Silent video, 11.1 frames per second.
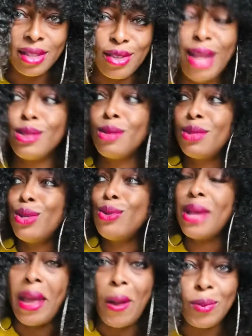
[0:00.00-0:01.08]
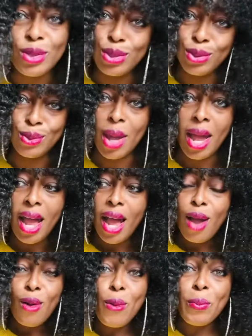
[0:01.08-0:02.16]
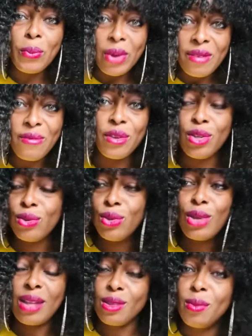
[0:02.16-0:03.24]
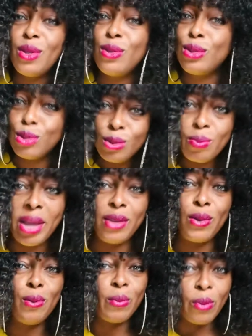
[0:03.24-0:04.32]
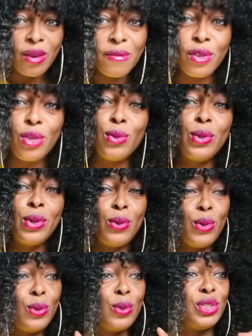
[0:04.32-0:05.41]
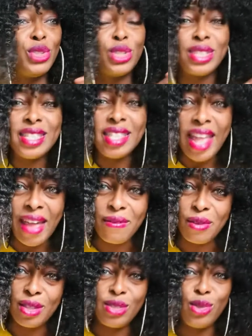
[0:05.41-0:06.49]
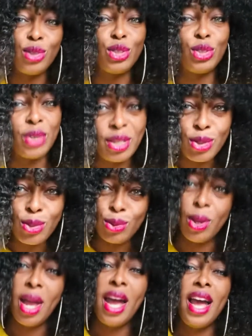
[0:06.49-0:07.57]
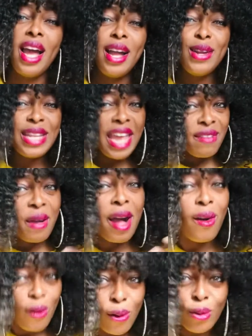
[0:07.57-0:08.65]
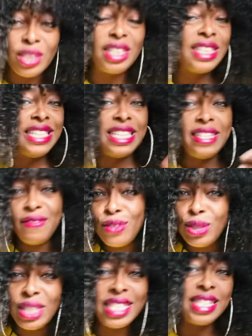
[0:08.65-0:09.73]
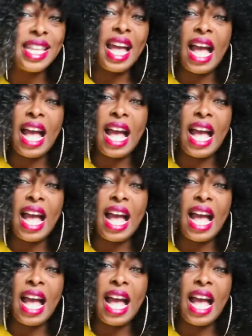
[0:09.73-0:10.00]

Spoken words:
You had somebody who helped you, who prayed for you. You had somebody who stood by you, who prayed for you, who was just there for you, did not stress you, gave her all. She didn't leave you. She didn't say,